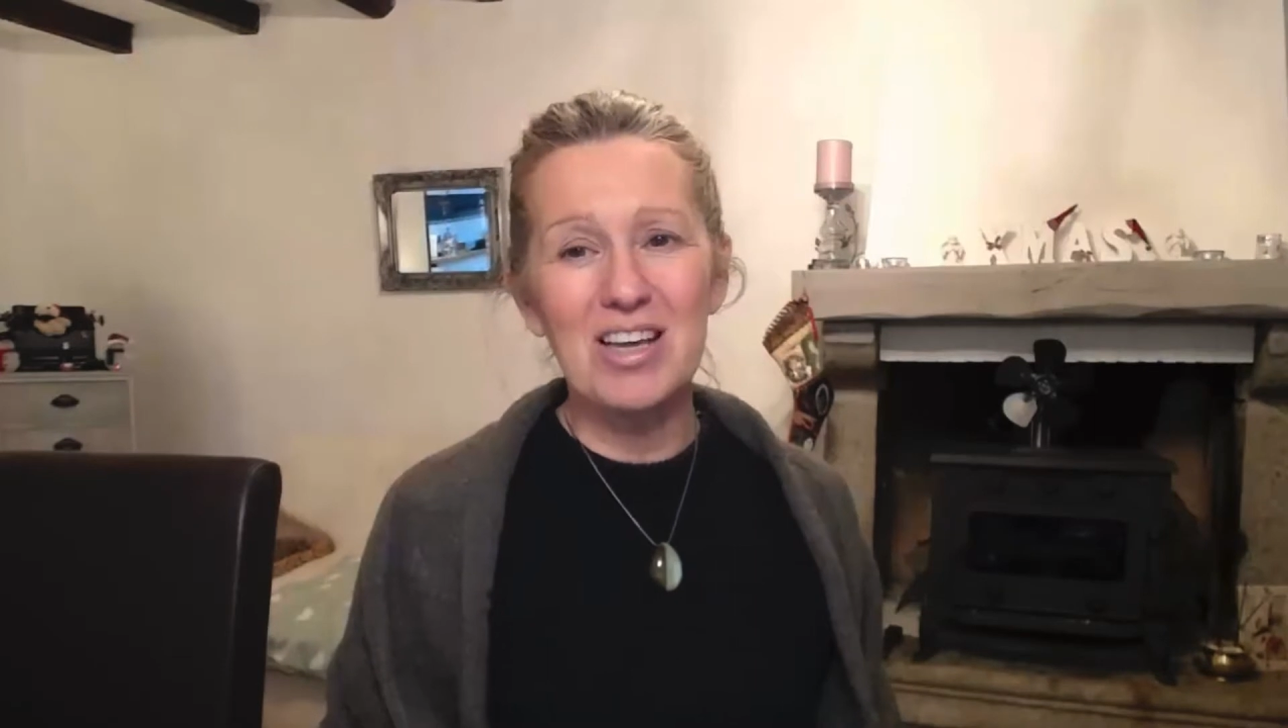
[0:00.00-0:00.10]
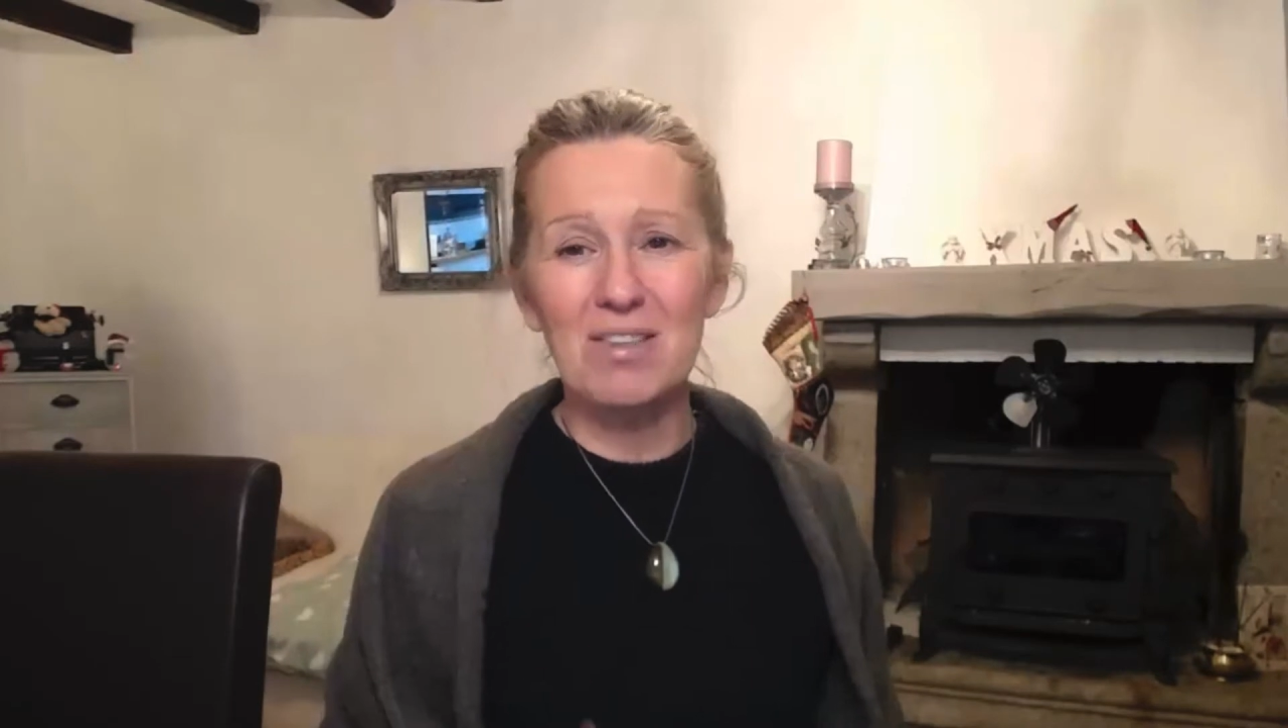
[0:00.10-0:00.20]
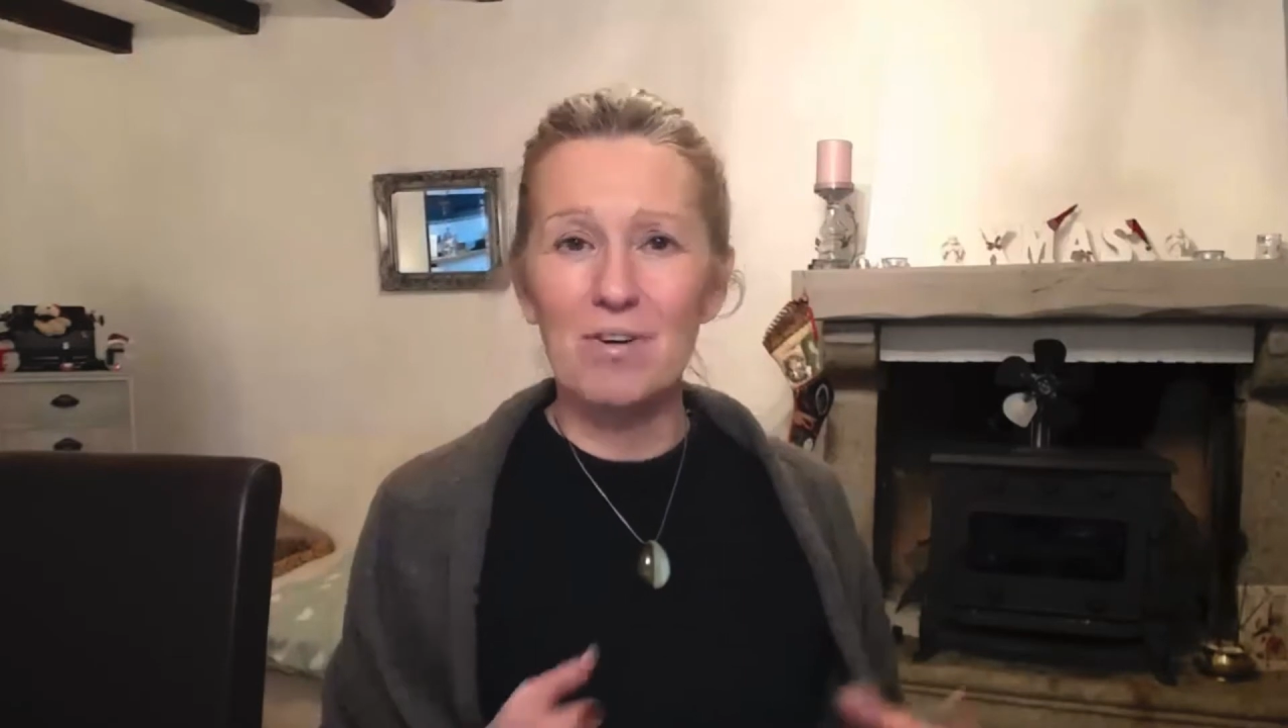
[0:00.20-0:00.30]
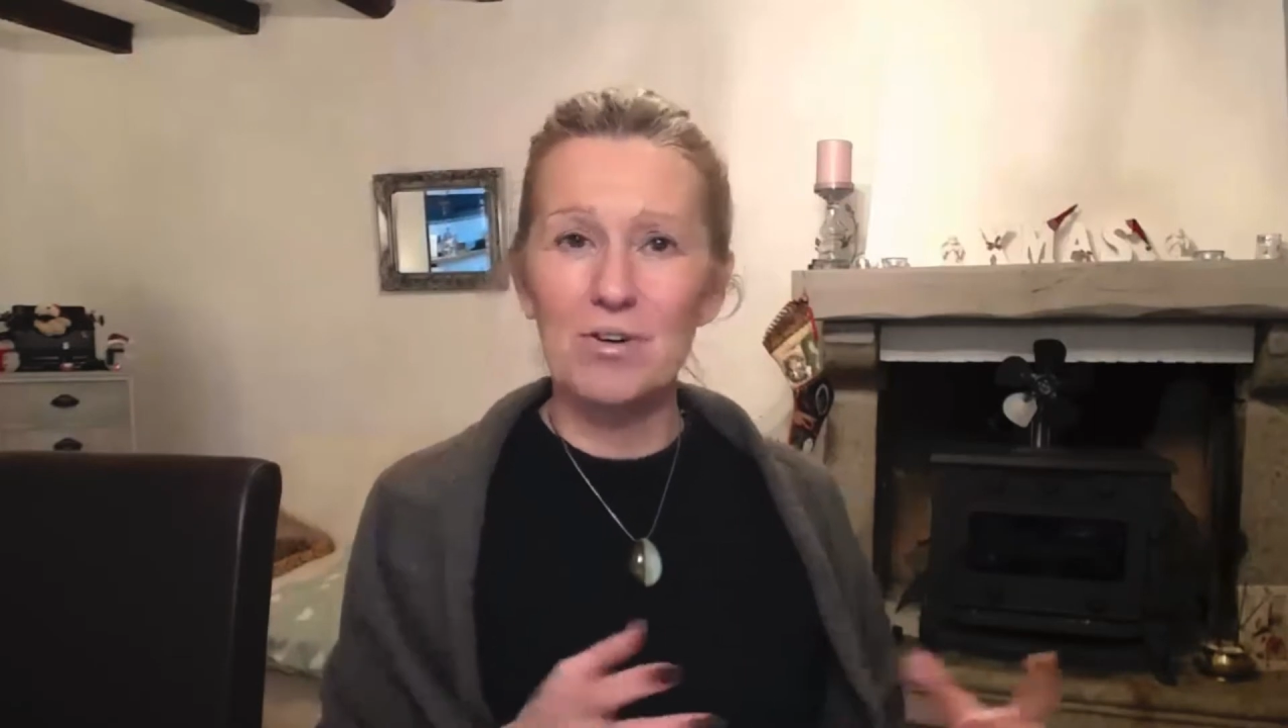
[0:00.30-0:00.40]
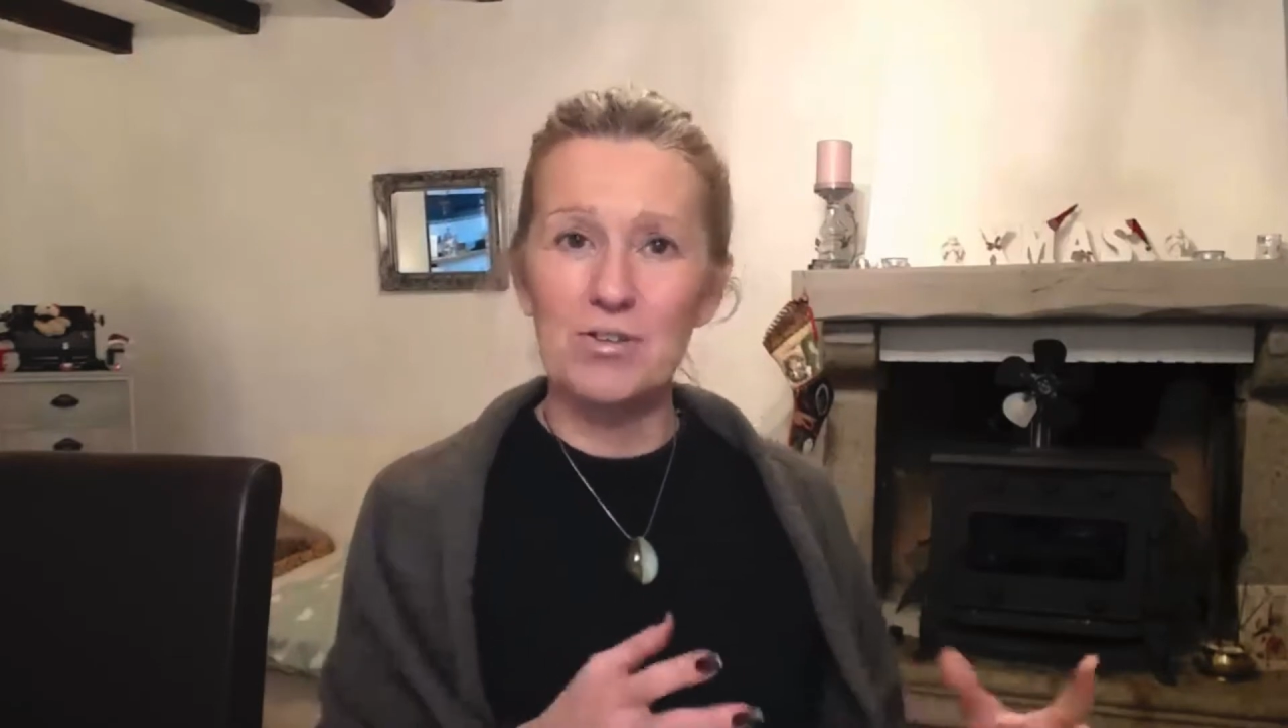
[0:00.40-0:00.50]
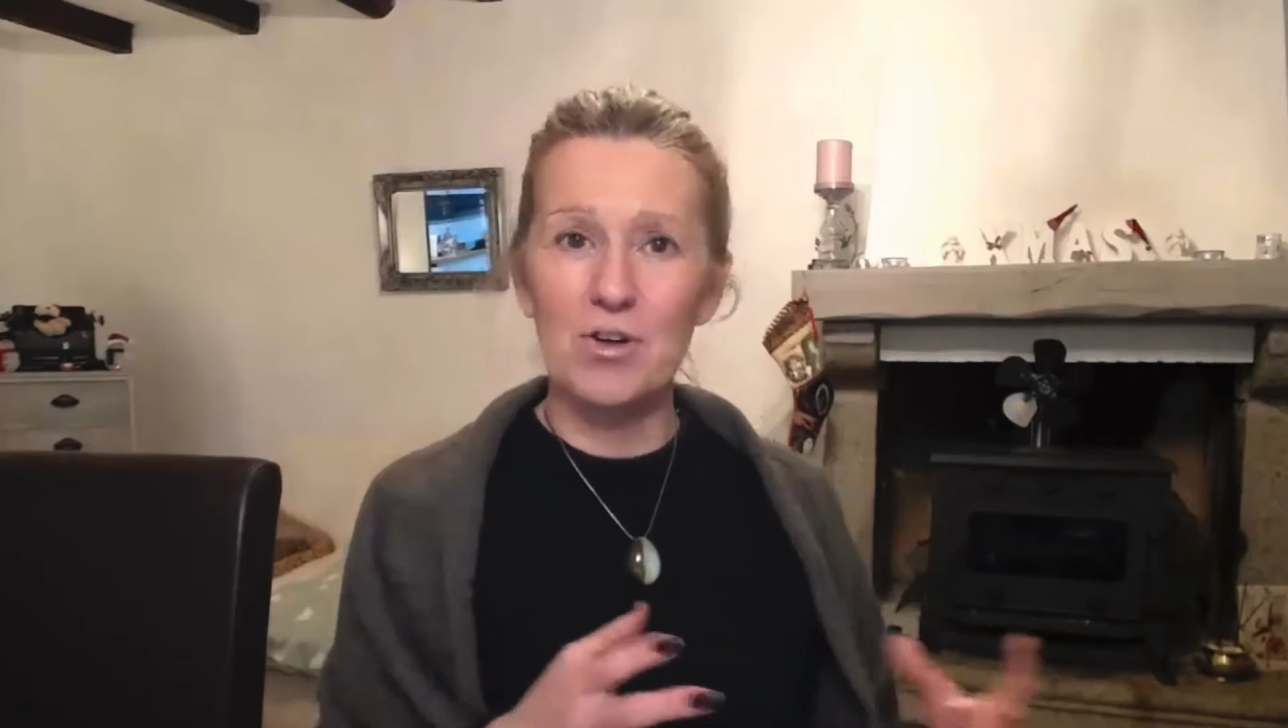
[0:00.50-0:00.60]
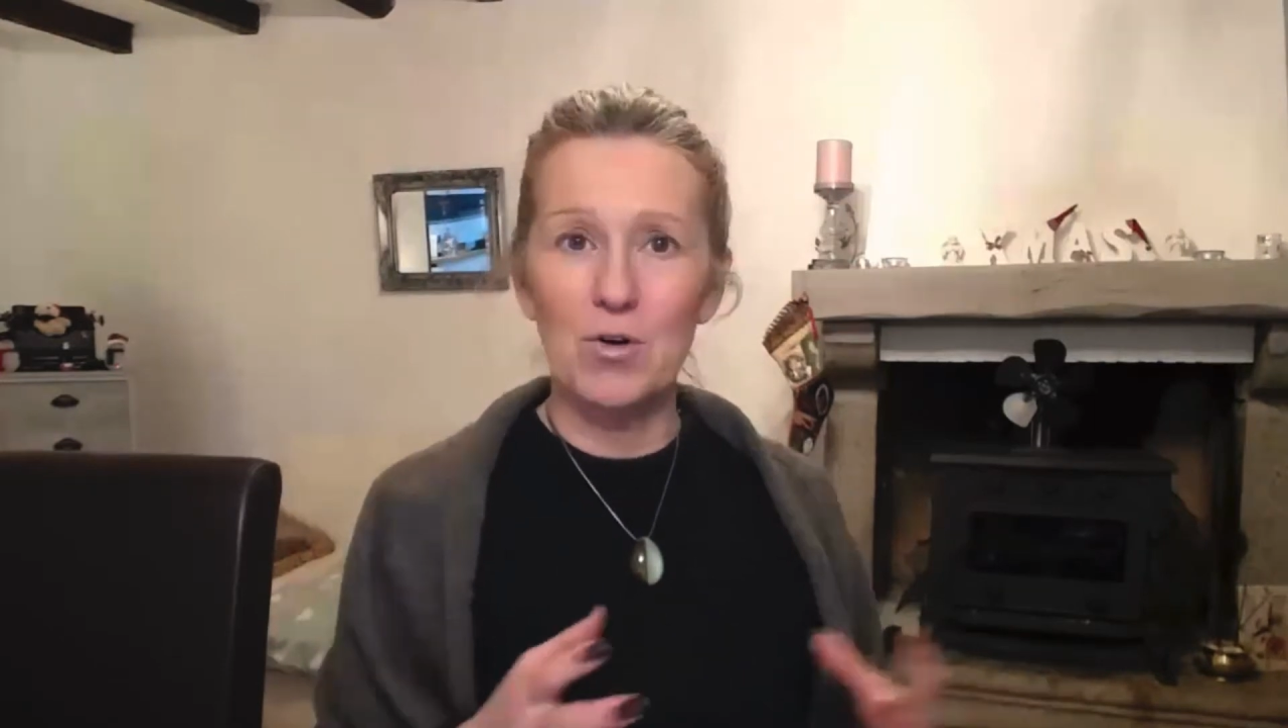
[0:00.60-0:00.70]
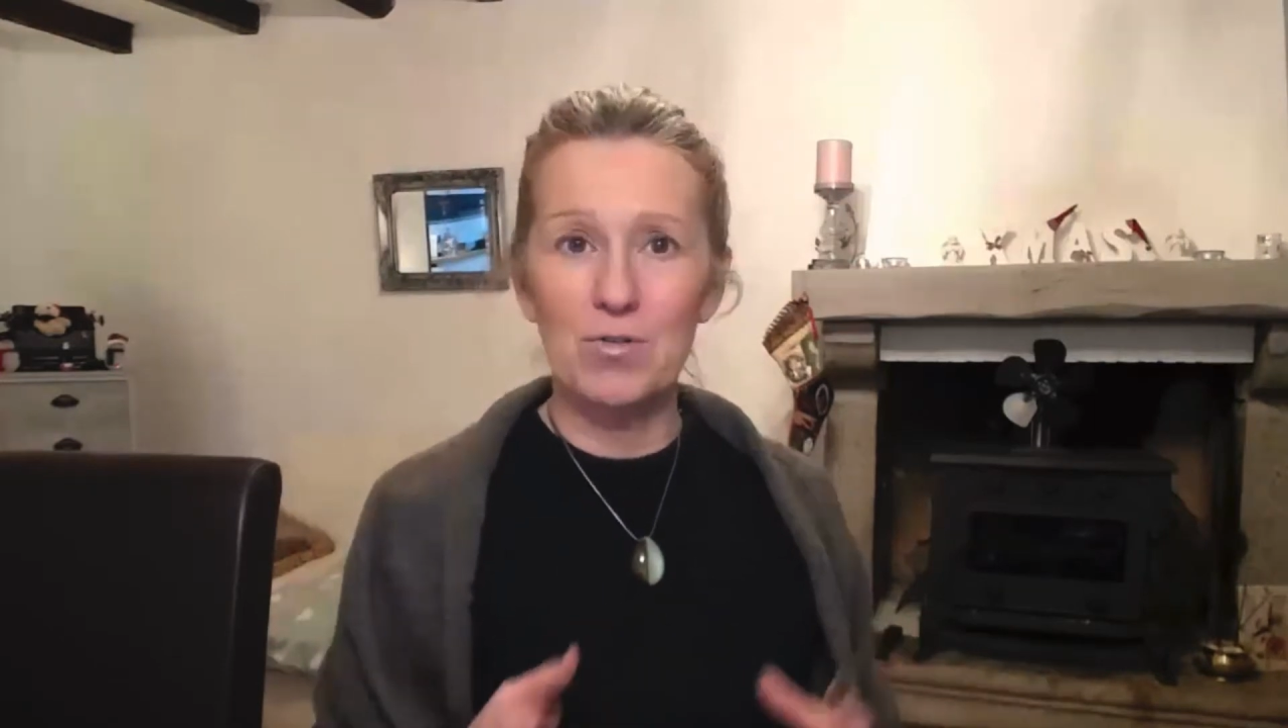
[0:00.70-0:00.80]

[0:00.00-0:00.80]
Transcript: focus off